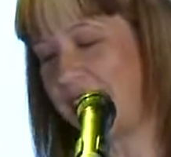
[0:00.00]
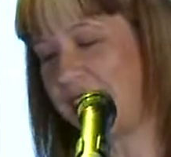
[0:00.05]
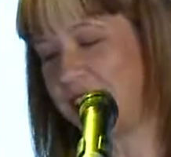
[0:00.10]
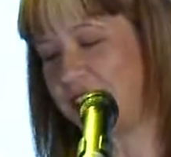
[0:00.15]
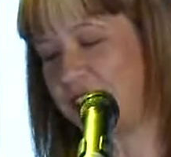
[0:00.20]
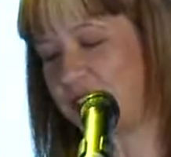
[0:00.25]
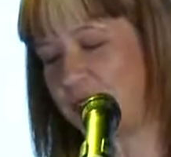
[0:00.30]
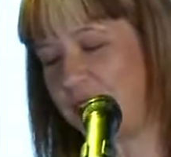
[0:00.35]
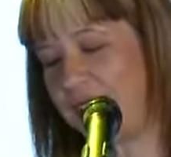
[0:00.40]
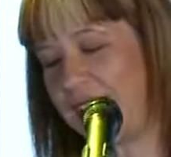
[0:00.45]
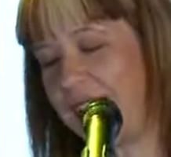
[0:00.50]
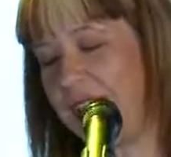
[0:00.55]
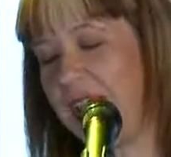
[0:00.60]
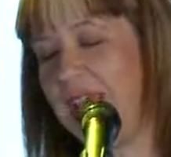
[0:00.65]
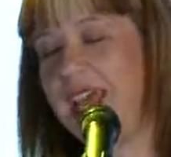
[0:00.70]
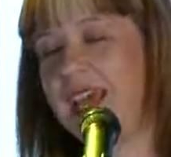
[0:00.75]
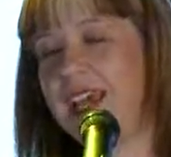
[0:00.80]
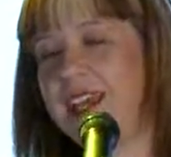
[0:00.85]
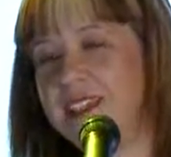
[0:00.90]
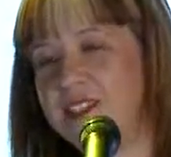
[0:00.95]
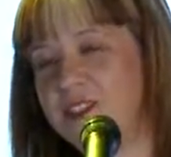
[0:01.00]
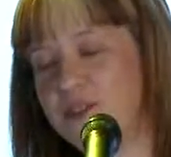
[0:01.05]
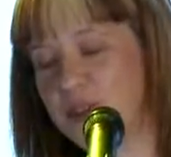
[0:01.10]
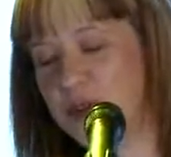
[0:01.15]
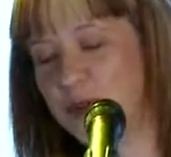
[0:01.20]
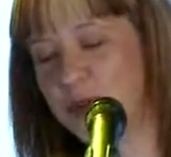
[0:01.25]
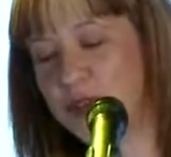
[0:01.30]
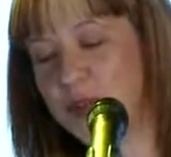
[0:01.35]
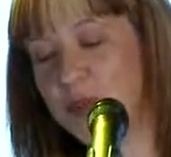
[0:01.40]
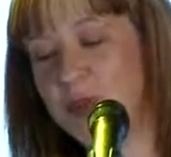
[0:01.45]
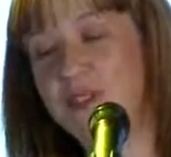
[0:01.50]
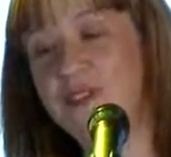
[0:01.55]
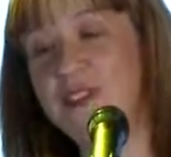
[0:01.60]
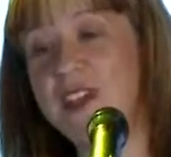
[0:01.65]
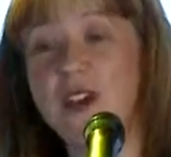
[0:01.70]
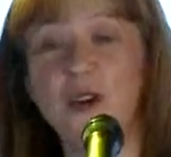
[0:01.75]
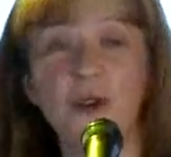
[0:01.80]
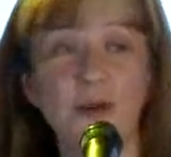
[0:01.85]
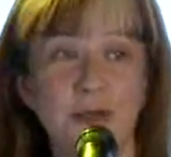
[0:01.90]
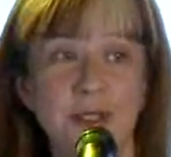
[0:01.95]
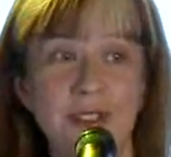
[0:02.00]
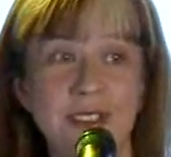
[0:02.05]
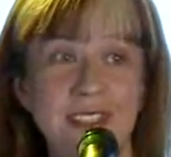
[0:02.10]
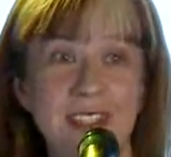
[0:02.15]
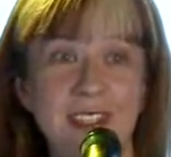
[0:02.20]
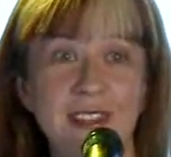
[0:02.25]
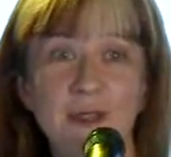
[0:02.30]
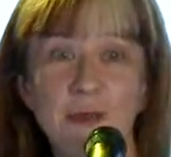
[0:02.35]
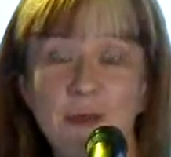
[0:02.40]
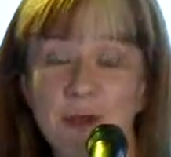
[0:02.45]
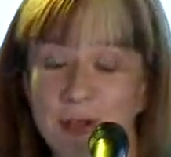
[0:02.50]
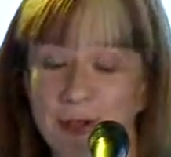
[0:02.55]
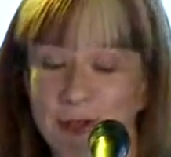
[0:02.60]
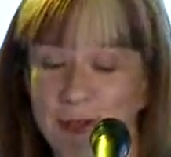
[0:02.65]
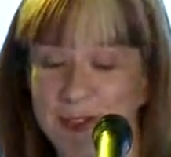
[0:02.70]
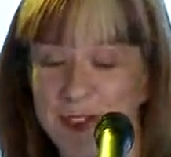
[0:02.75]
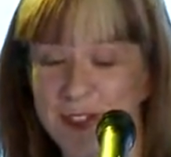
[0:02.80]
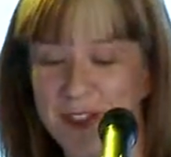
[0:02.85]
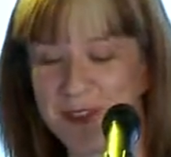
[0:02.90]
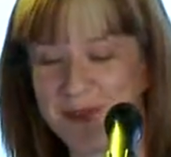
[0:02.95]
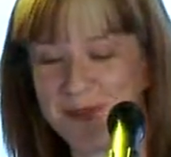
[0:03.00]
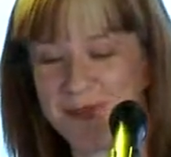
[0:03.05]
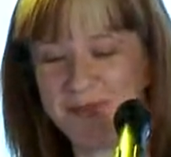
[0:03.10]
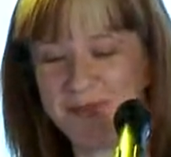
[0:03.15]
industry is, of course, one of the oldest in the world.